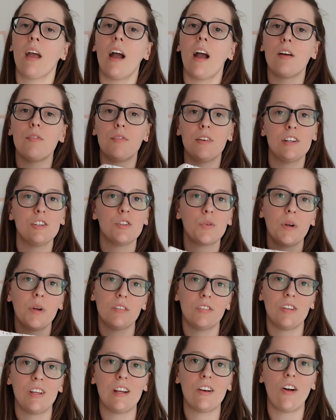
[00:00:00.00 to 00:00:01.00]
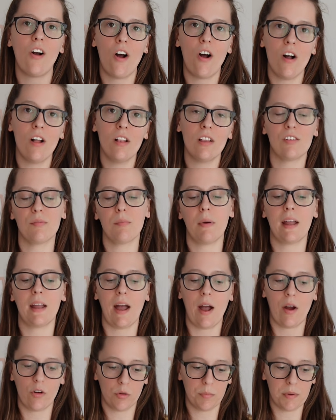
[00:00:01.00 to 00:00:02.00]
I finished quilting all of
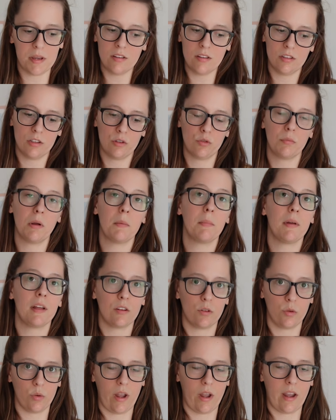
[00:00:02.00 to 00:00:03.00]
my outer pieces for my pencil